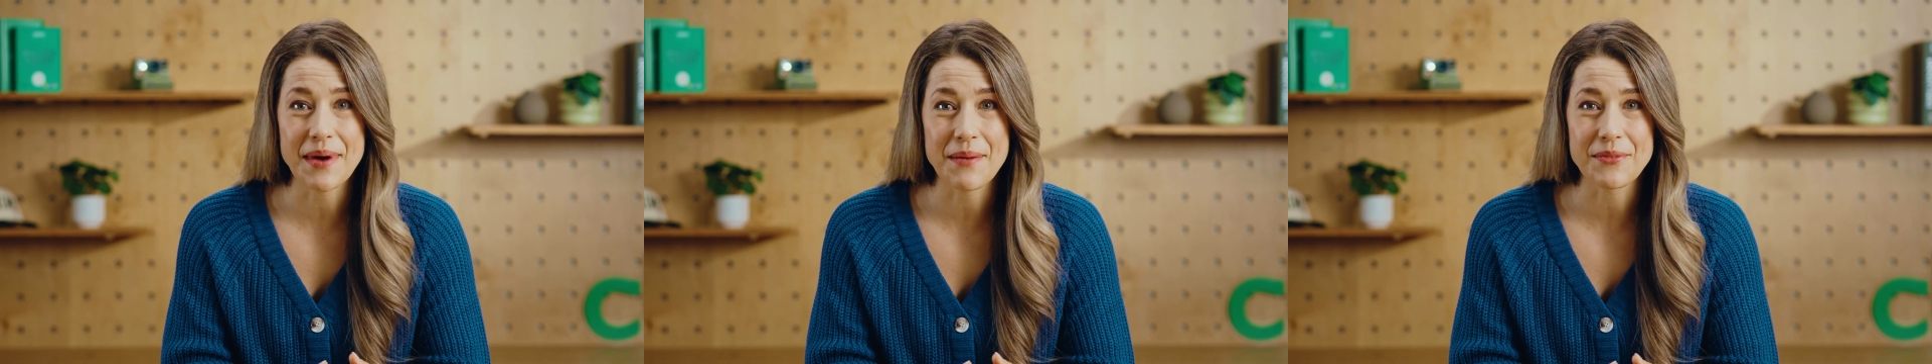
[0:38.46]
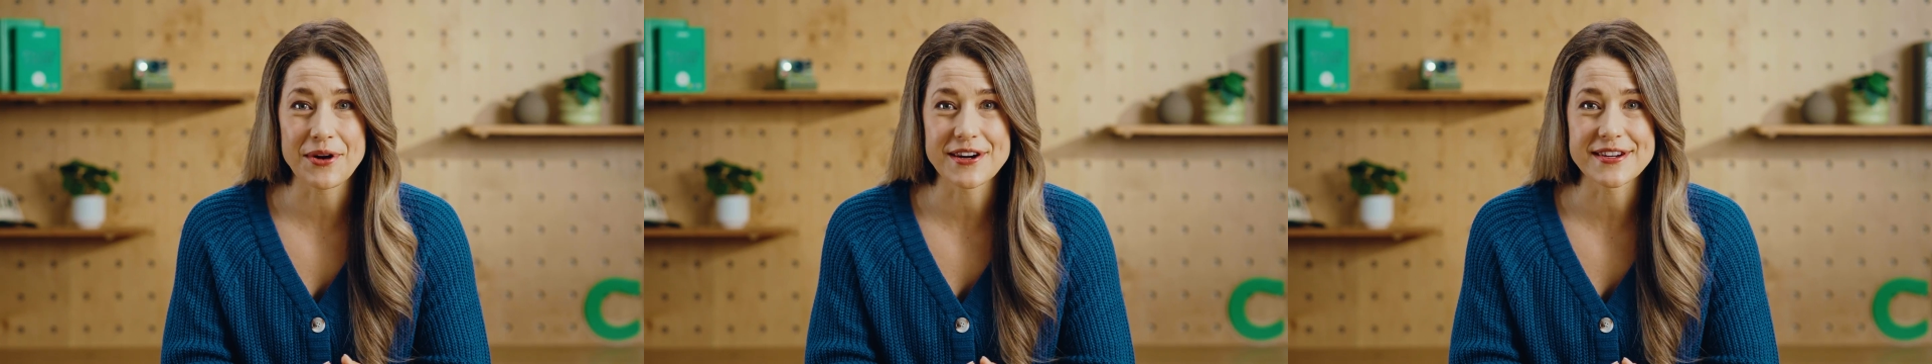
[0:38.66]

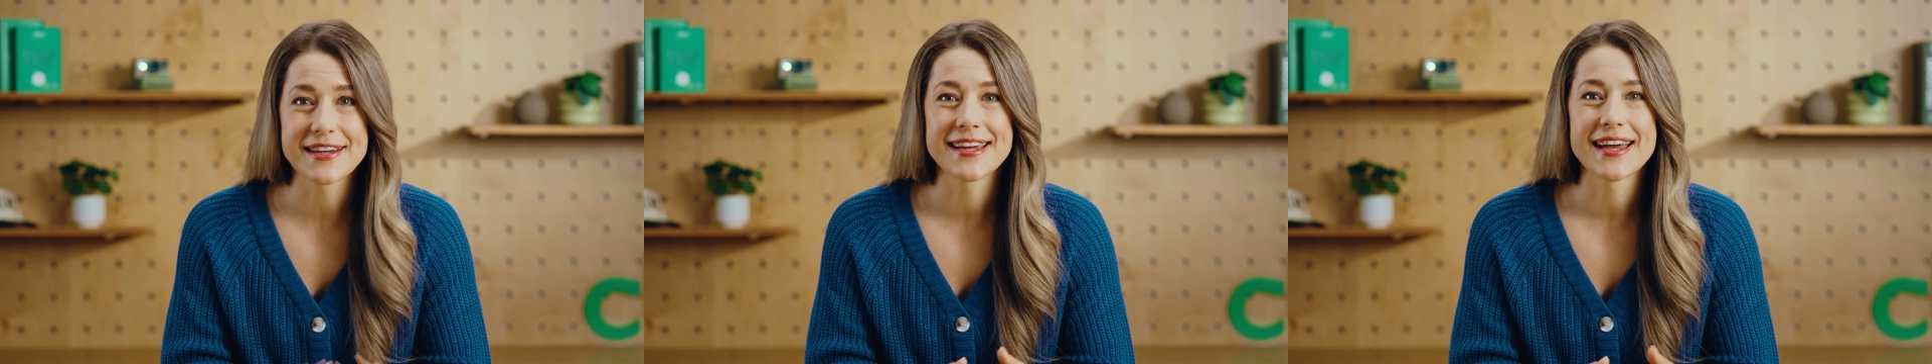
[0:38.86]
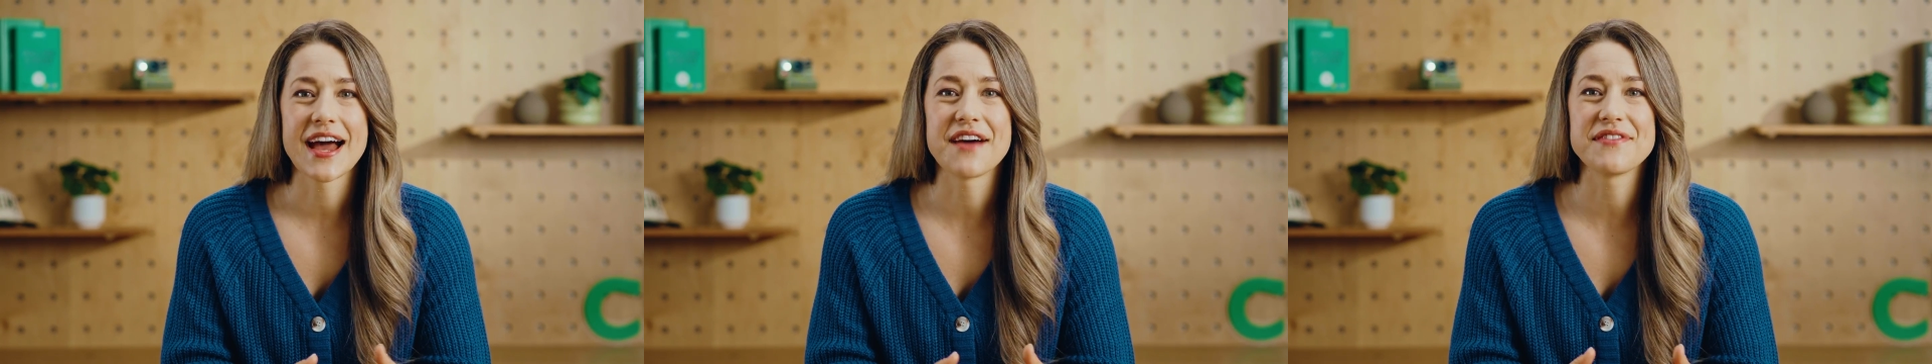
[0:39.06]

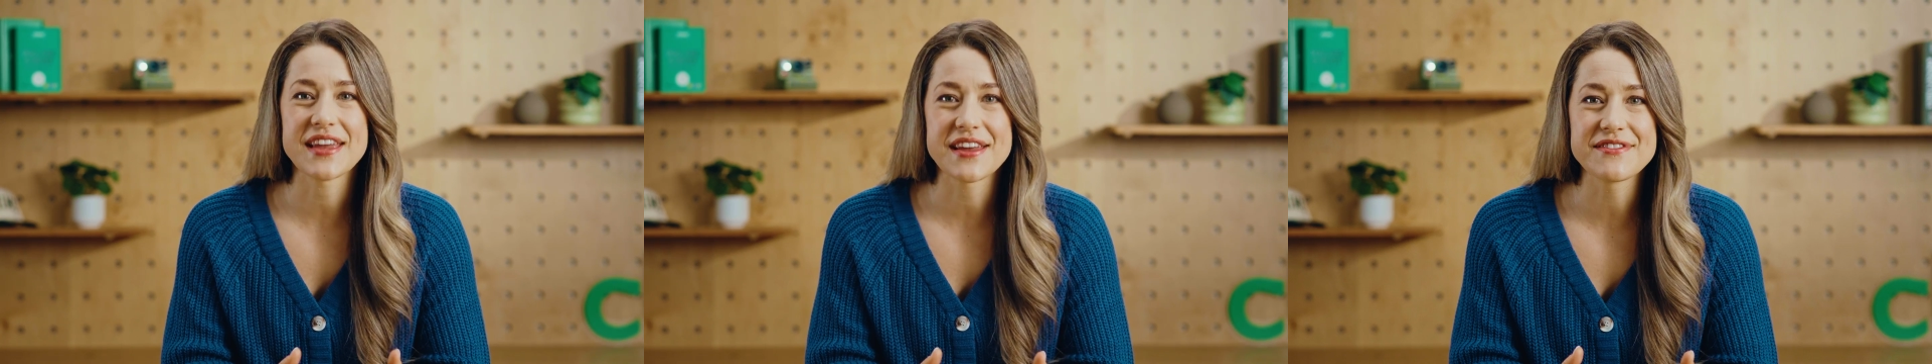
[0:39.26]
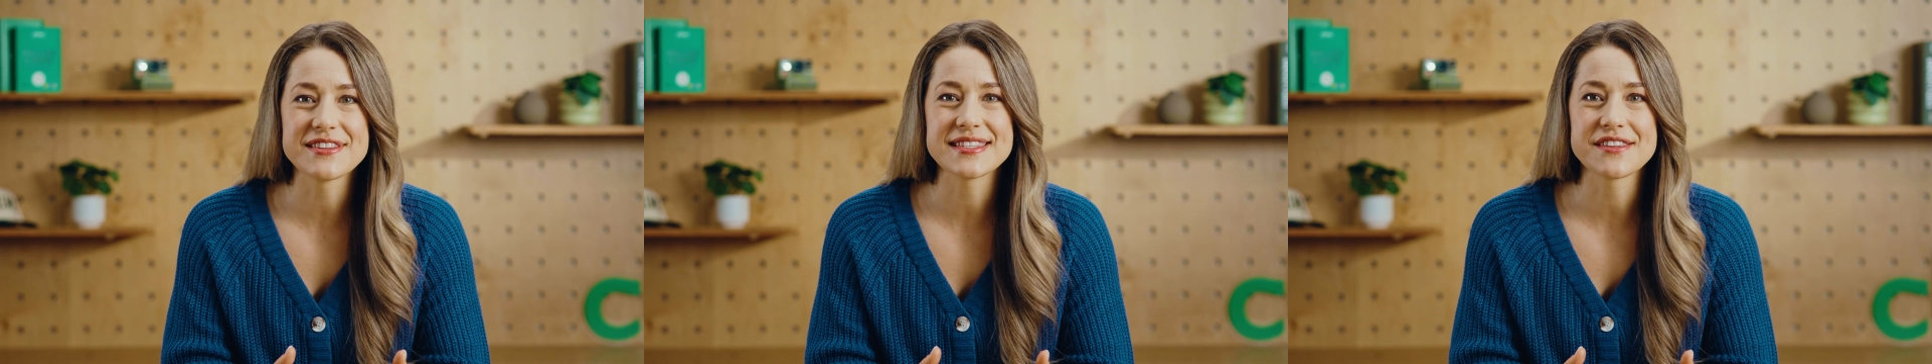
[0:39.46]
members have
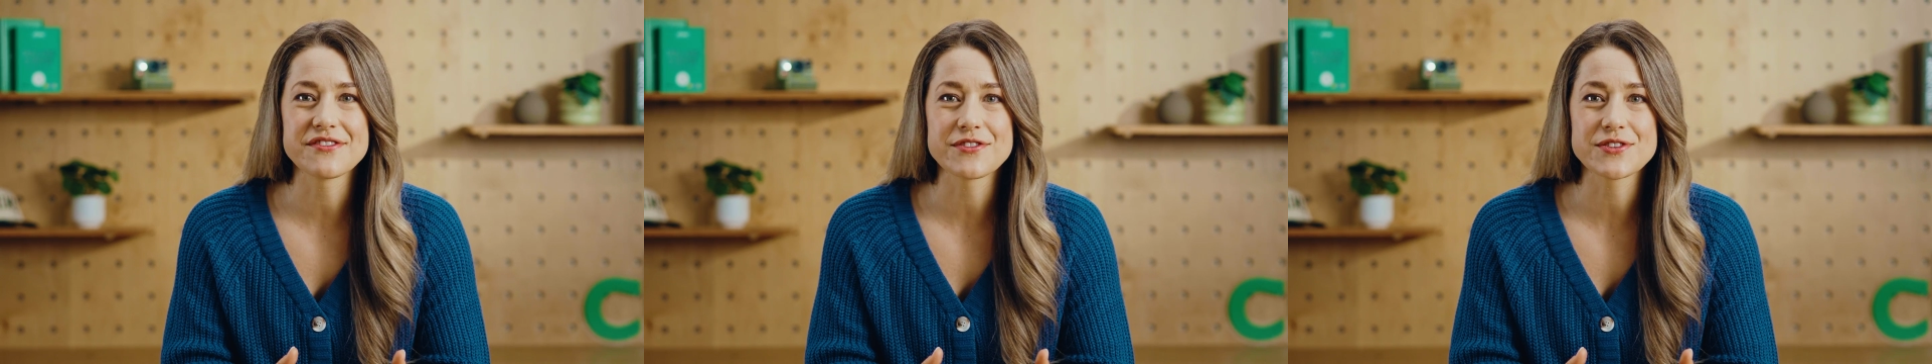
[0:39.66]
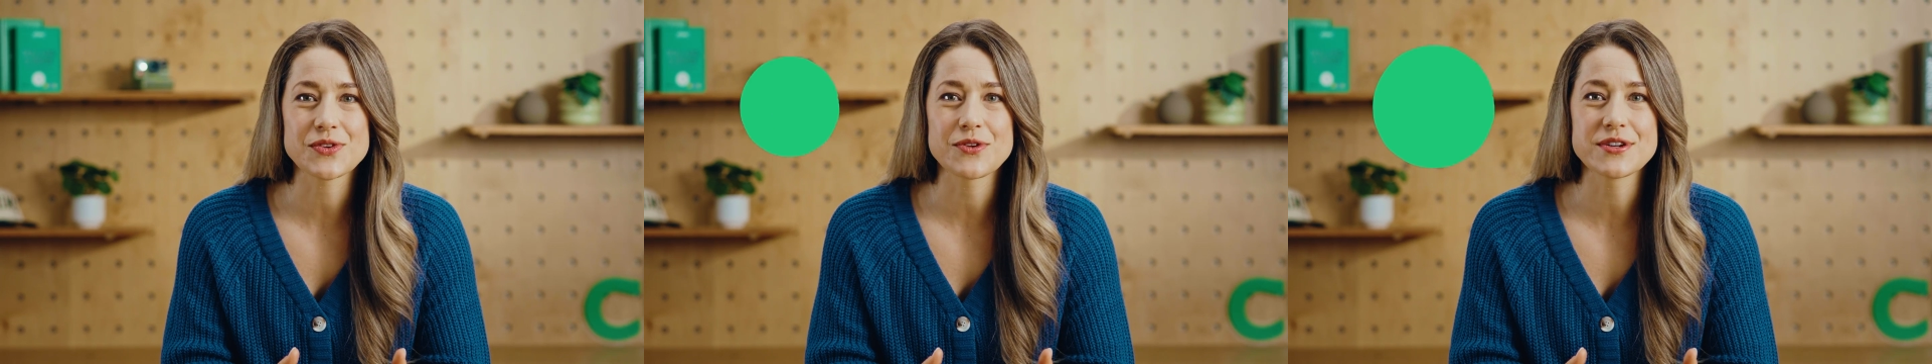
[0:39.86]
even seen
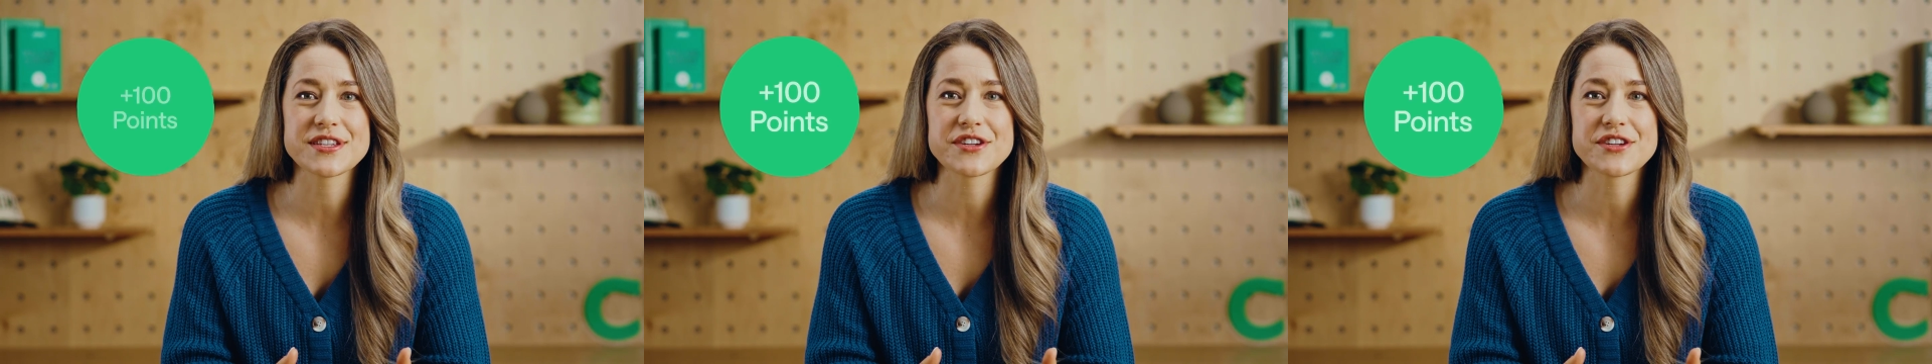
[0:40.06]
their scores